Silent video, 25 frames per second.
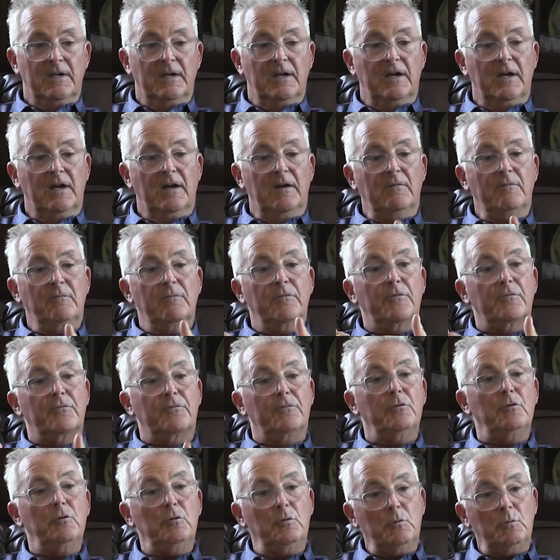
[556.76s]
uh,
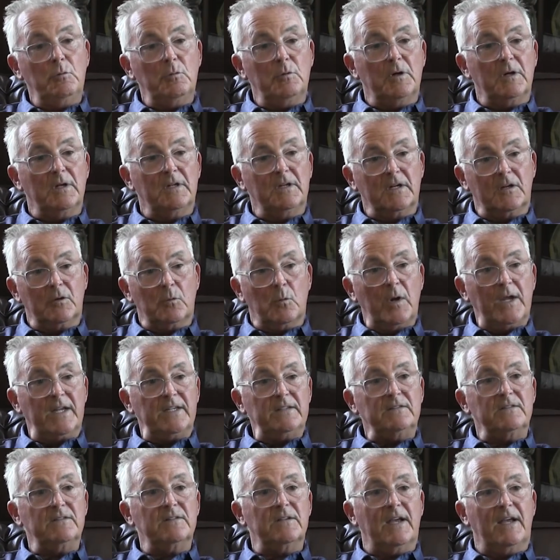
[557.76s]
through an
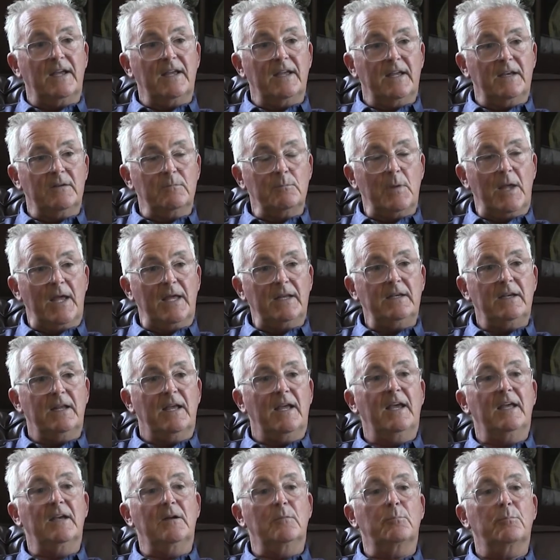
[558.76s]
acquaintance I had met
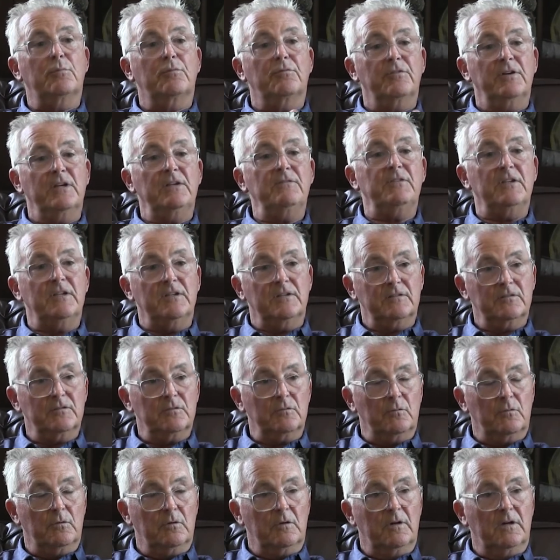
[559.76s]
at a
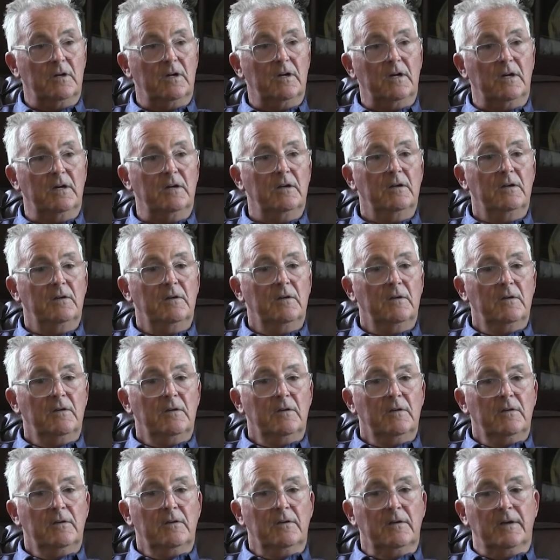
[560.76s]
previous uh,
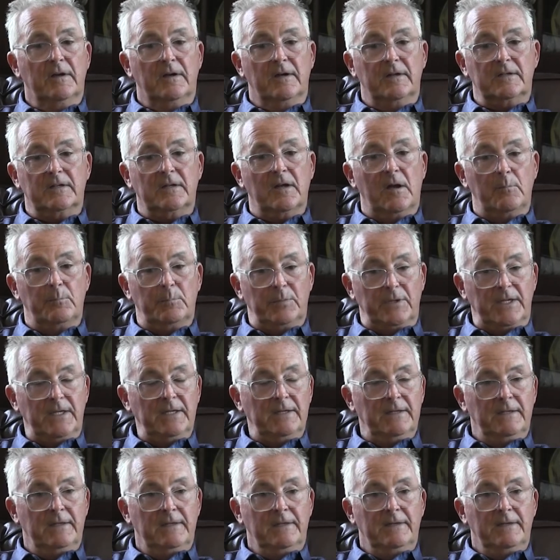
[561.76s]
uh, company.